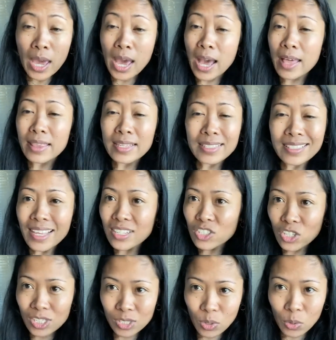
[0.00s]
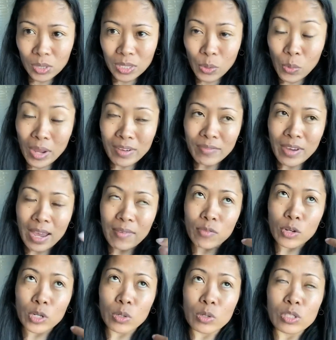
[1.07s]
And it's not just only one
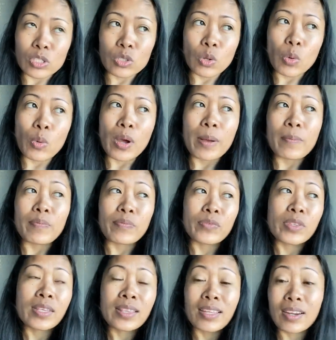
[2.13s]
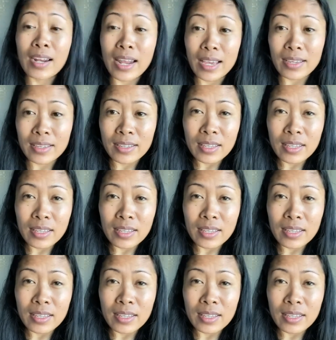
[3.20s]
fibroid, also they're like